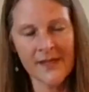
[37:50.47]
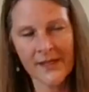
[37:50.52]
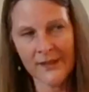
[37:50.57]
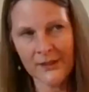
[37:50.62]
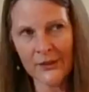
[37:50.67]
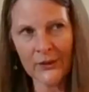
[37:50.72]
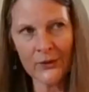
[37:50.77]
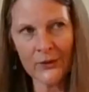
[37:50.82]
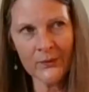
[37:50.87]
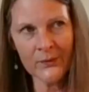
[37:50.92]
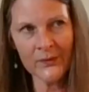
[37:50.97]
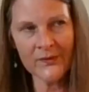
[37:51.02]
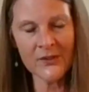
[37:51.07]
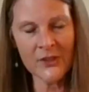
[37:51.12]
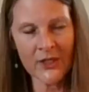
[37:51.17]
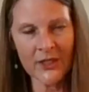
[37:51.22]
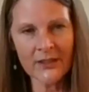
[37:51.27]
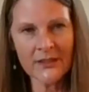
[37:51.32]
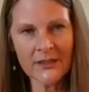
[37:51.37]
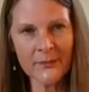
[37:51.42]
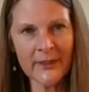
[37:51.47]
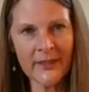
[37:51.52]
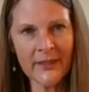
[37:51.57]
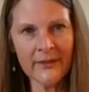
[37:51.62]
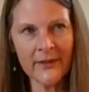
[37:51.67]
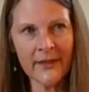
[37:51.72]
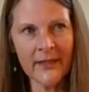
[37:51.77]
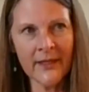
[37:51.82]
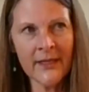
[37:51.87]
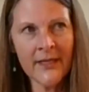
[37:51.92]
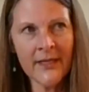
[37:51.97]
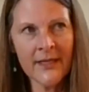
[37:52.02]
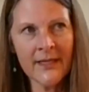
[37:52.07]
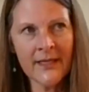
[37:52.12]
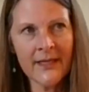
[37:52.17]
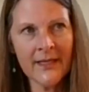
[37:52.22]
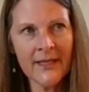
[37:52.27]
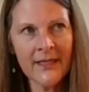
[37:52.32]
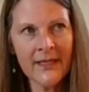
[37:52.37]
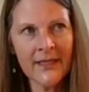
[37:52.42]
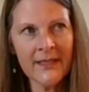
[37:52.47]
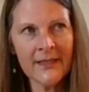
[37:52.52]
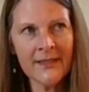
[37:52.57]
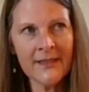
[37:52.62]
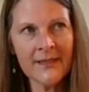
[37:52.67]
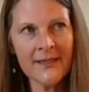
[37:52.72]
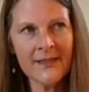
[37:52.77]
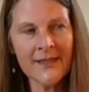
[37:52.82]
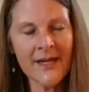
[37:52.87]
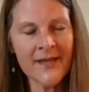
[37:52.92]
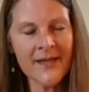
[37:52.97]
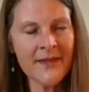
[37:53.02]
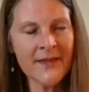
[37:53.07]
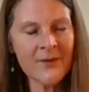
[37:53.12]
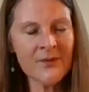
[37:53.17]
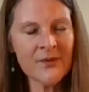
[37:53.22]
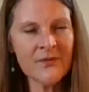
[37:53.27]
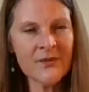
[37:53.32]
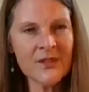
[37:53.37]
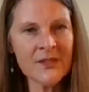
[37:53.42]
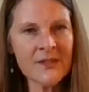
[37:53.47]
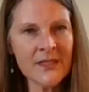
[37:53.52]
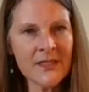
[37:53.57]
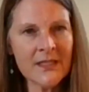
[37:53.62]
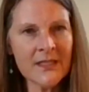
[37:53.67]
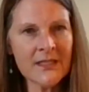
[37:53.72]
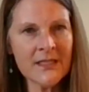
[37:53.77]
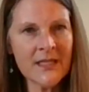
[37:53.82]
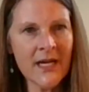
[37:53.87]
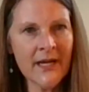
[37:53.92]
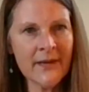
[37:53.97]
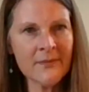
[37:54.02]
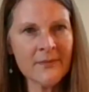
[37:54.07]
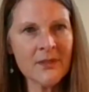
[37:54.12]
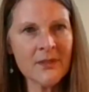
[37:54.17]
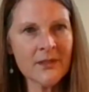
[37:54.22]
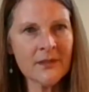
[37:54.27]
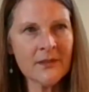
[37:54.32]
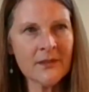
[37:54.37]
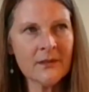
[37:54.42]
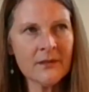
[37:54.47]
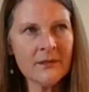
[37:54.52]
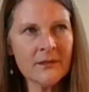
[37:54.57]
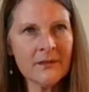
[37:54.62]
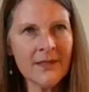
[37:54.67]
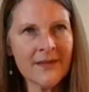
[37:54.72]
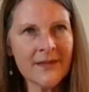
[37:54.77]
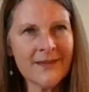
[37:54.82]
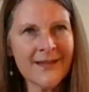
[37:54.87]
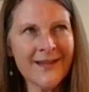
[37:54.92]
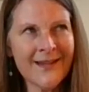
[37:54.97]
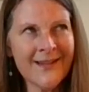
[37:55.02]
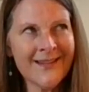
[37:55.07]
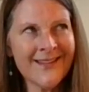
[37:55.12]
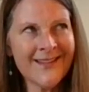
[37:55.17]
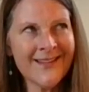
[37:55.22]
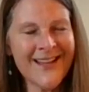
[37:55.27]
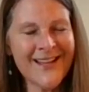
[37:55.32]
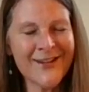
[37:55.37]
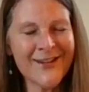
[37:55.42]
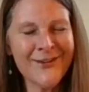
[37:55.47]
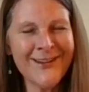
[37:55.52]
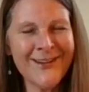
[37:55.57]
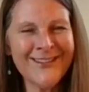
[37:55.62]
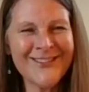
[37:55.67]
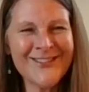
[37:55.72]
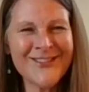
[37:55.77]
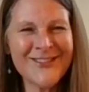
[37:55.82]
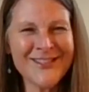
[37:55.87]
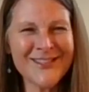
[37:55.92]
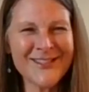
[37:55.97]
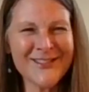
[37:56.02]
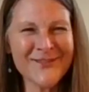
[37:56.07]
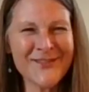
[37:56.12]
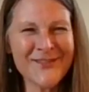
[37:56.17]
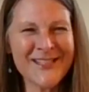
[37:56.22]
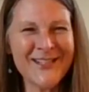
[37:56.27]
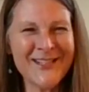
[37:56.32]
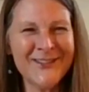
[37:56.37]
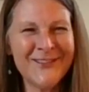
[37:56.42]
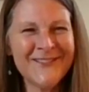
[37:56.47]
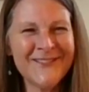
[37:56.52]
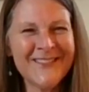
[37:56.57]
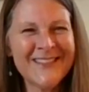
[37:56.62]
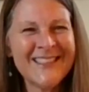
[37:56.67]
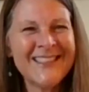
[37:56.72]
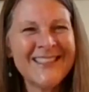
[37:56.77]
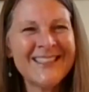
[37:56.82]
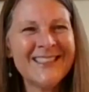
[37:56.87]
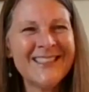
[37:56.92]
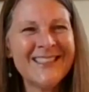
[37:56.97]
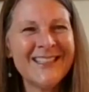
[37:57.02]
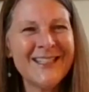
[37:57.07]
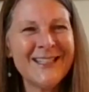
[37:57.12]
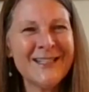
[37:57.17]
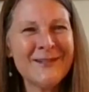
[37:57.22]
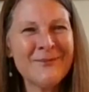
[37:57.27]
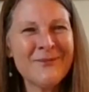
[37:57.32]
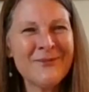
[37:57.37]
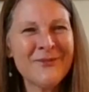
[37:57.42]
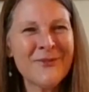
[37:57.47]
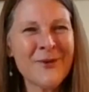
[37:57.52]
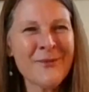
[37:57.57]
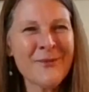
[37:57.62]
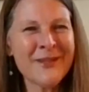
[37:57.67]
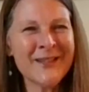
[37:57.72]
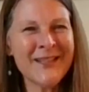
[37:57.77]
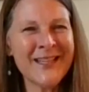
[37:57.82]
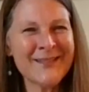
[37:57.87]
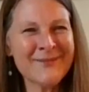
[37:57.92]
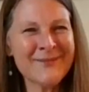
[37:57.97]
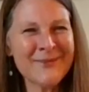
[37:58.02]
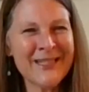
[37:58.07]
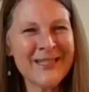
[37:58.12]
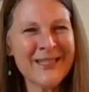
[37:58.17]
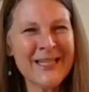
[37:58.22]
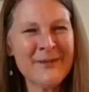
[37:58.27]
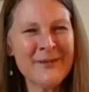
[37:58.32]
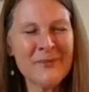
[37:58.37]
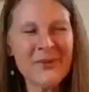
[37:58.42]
I know we've talked about it, and I think we've just needed time to let the higher energies of self formulate a plan.